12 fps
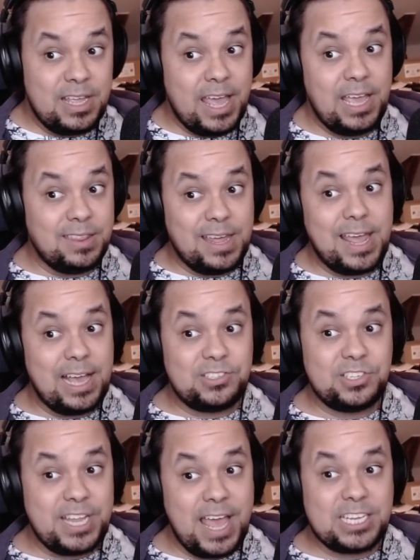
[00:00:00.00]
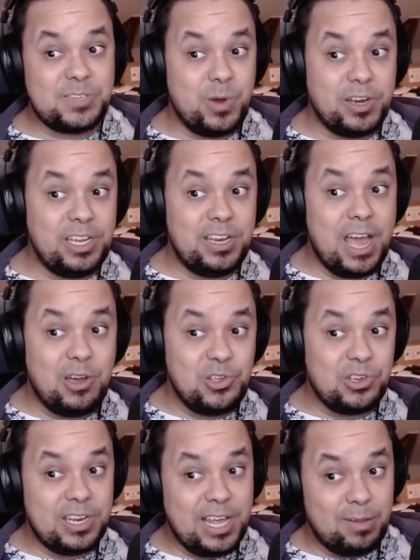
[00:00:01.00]
hey, that extra tax money, now
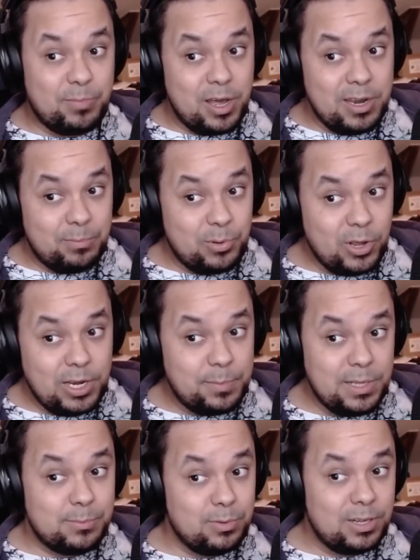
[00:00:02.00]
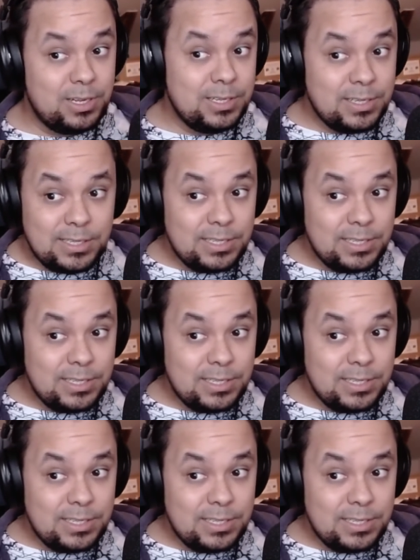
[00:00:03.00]
you can help unemployed people.